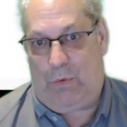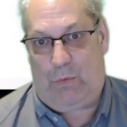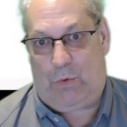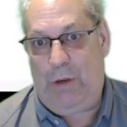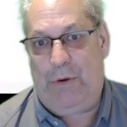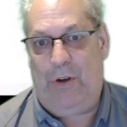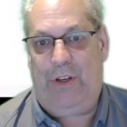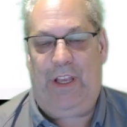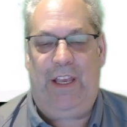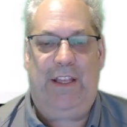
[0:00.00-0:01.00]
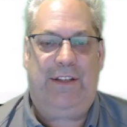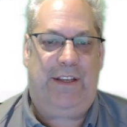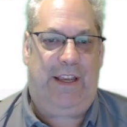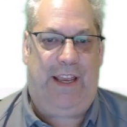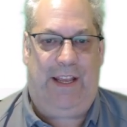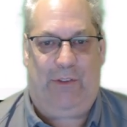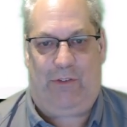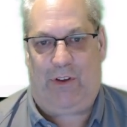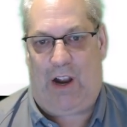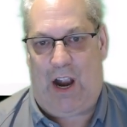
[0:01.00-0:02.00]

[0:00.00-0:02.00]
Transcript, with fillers: rebooted. It's